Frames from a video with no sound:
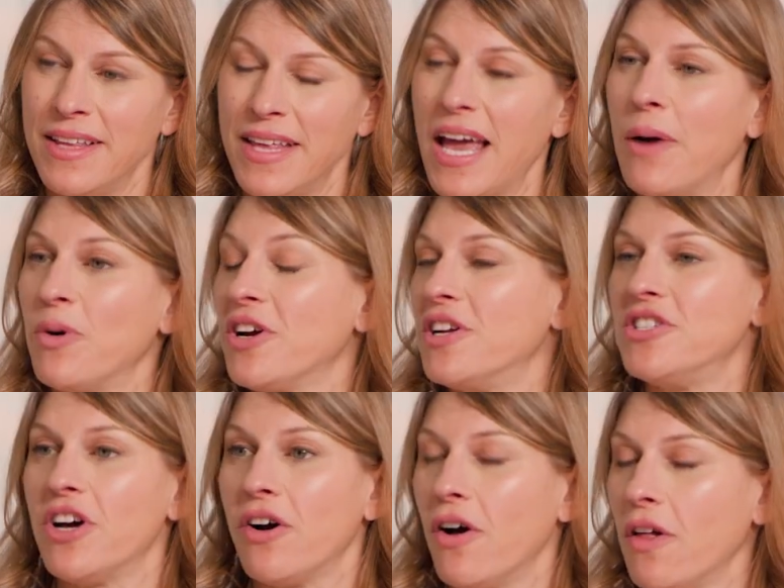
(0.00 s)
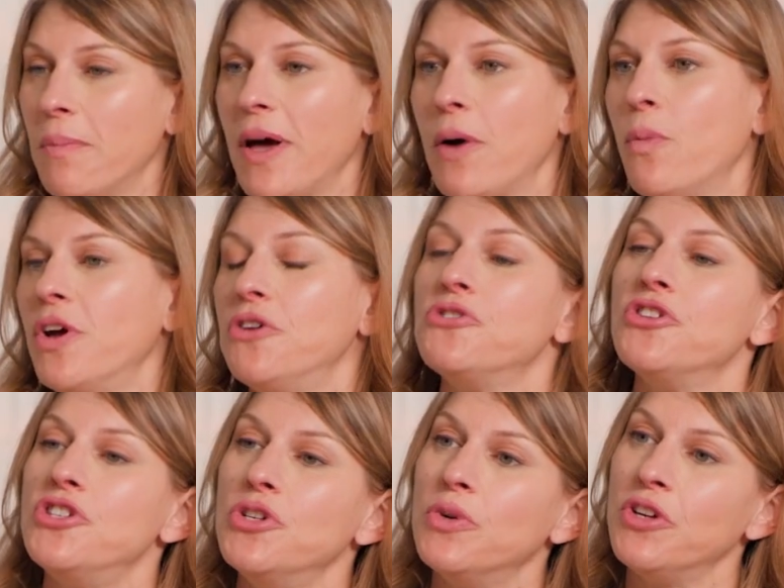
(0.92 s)
Yeah, we're going to talk all about what you
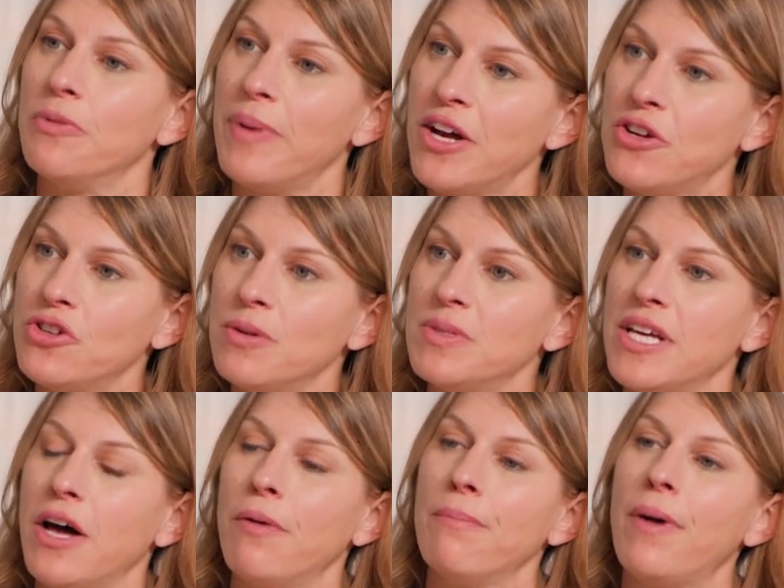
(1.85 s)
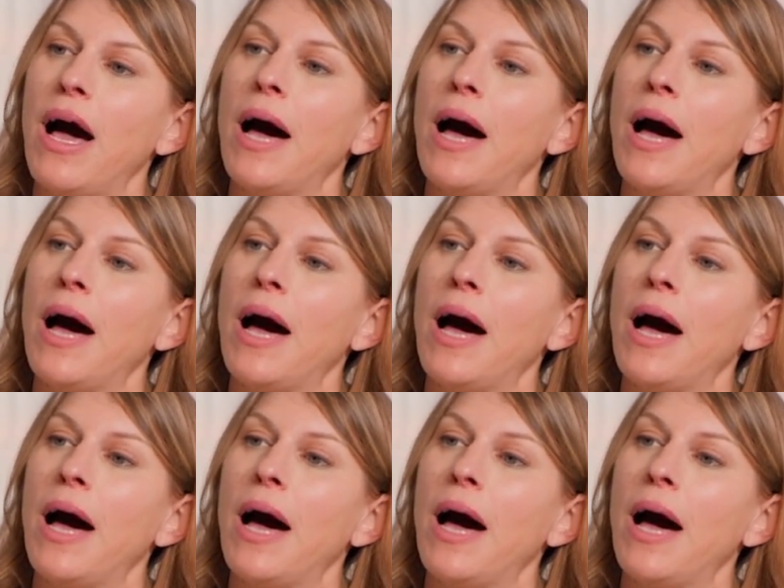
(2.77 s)
should do in your bedroom to help